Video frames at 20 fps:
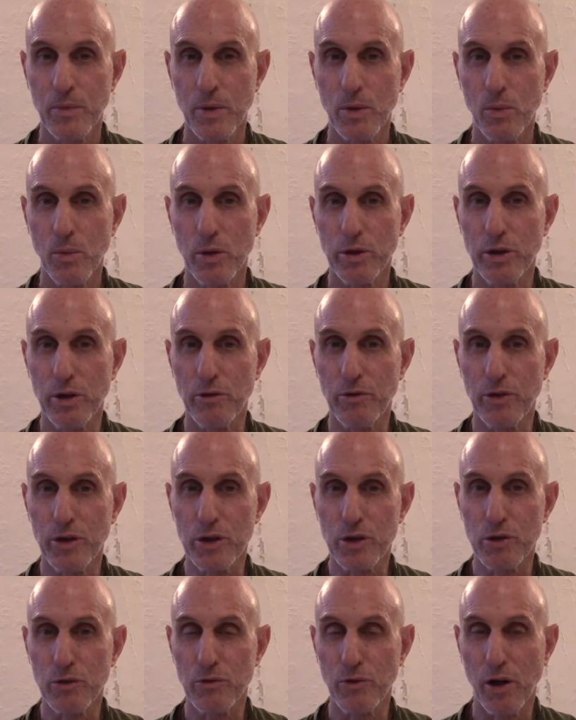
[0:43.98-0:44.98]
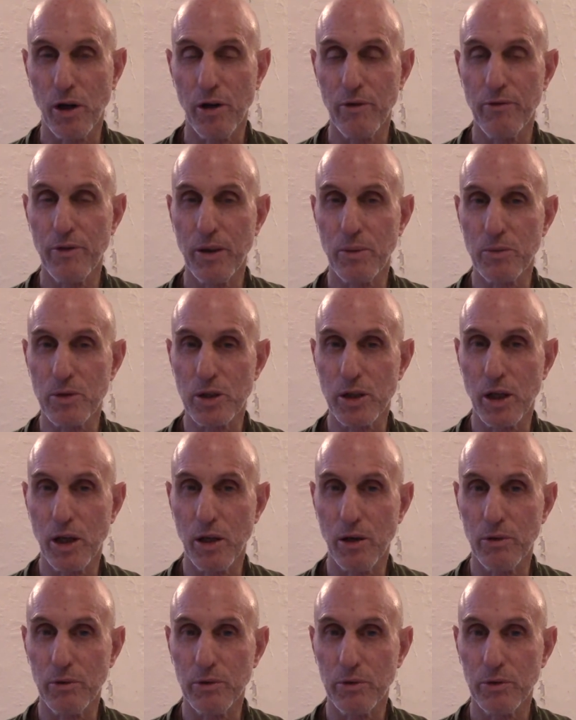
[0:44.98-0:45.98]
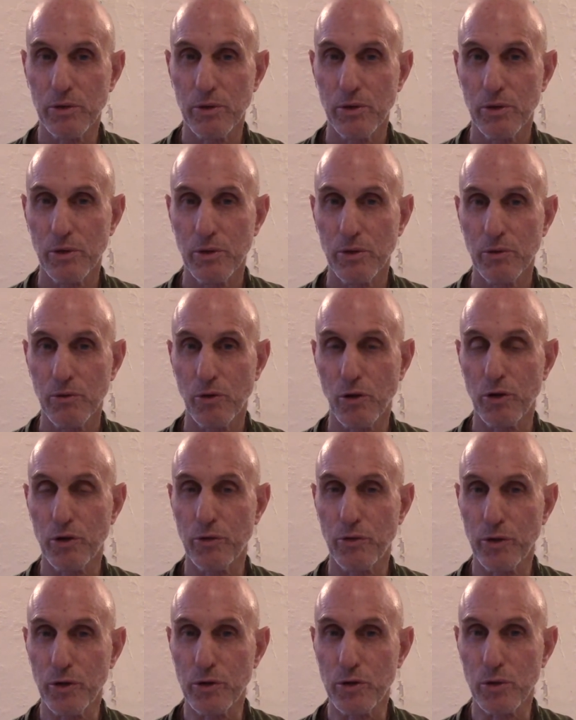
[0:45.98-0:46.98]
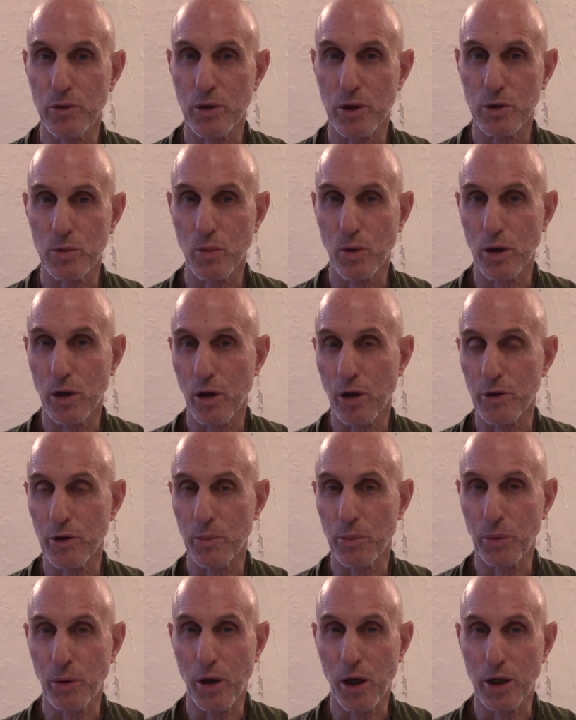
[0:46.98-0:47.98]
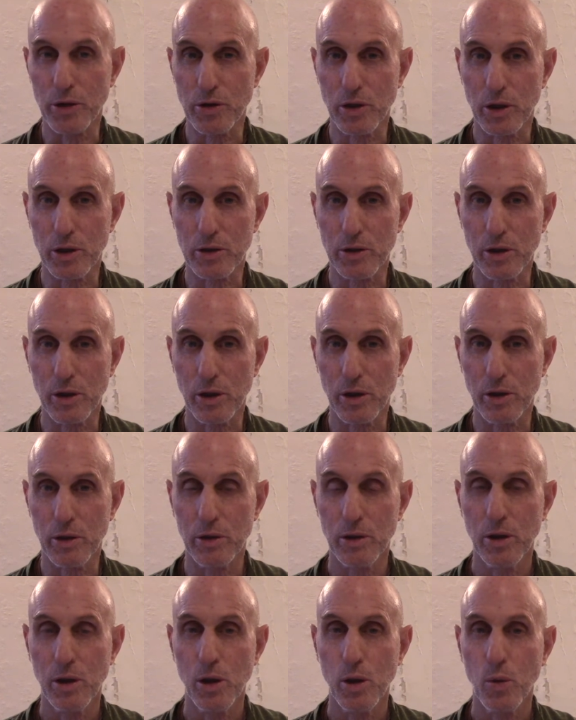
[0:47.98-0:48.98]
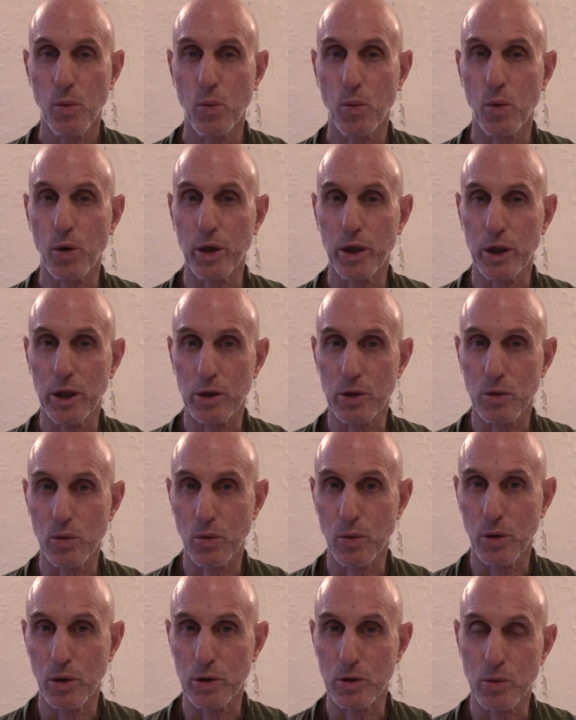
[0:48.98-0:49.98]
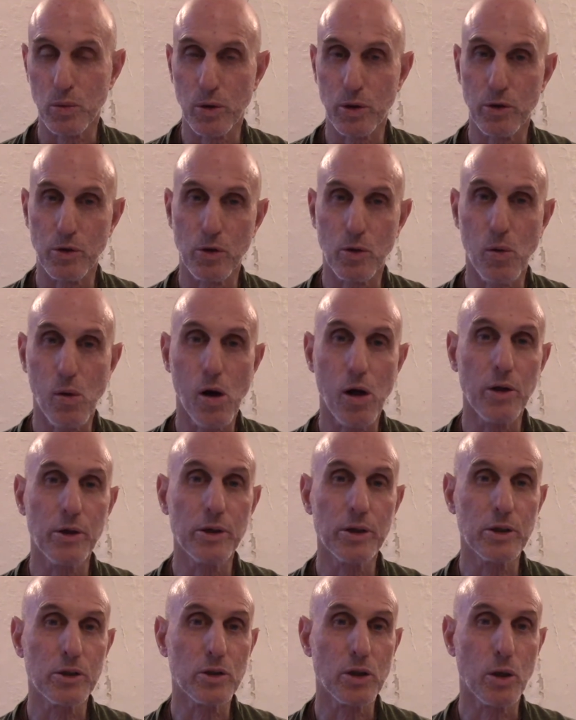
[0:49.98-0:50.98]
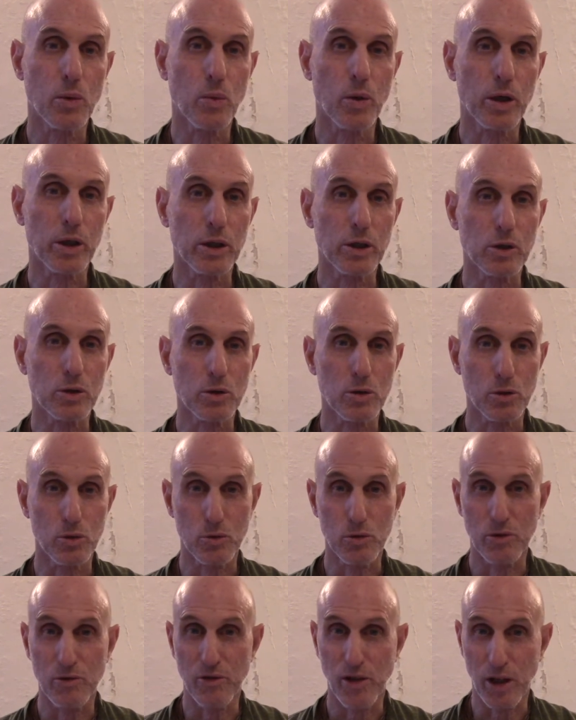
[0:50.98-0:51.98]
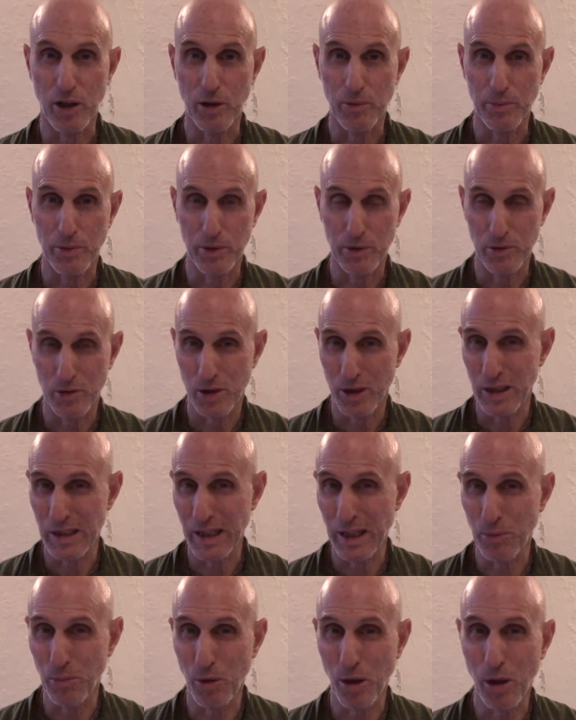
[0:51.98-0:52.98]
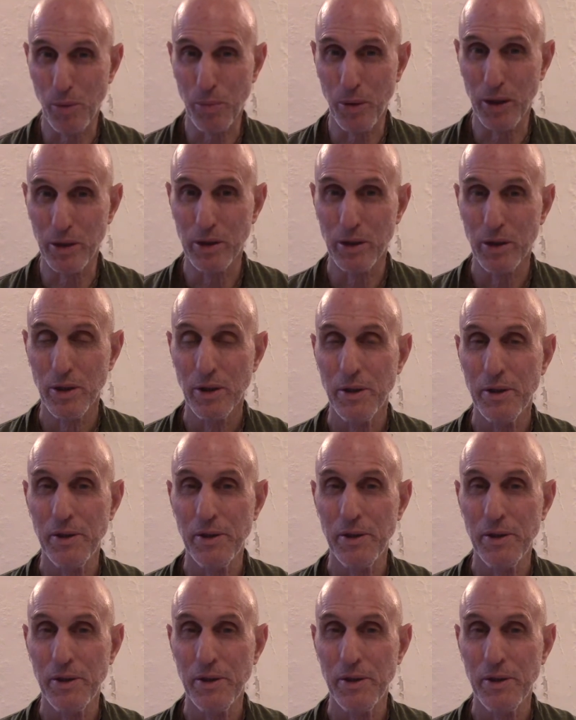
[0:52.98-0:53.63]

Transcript: what their vision of themselves for the future is, what are the projects they're working towards, what are the qualities they're working to develop. Just like Prabhupada